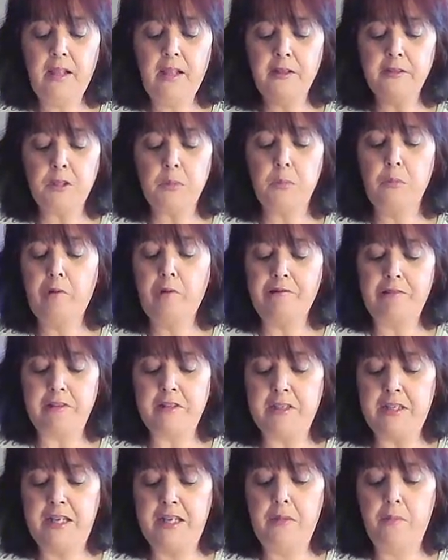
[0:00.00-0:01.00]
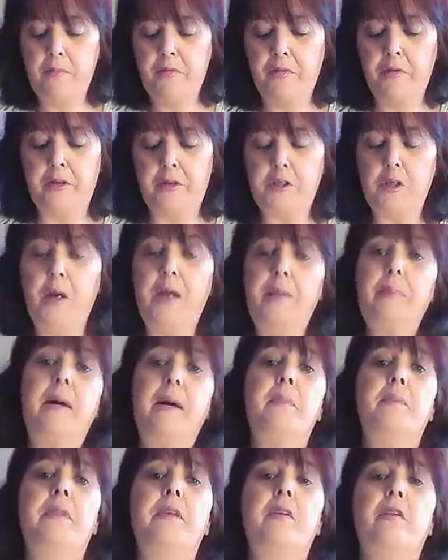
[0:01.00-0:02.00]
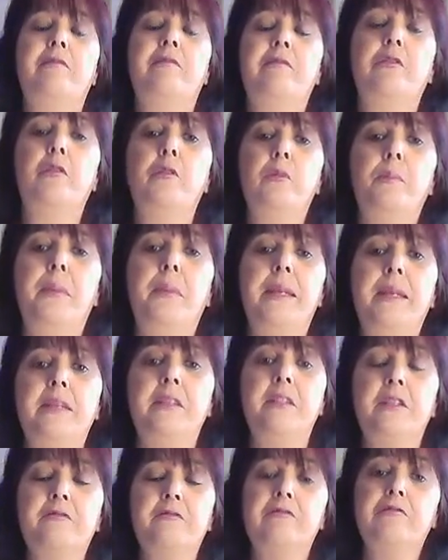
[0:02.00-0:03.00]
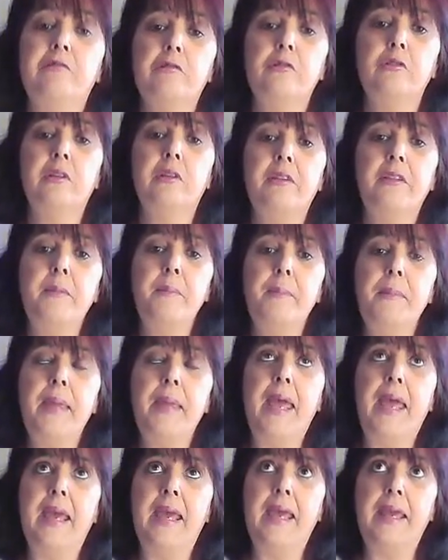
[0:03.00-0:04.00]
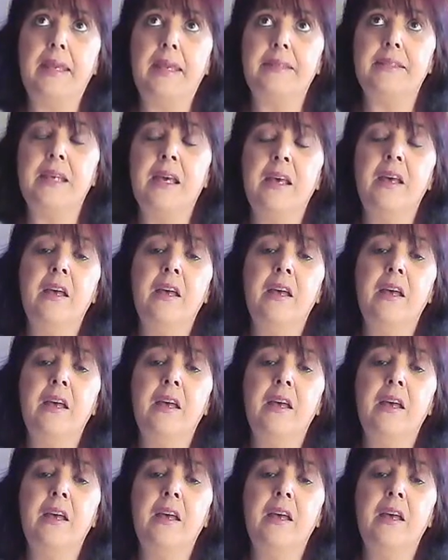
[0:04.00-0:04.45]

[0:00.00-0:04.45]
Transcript: It's more in depth. I type up the oracle meanings for all of them and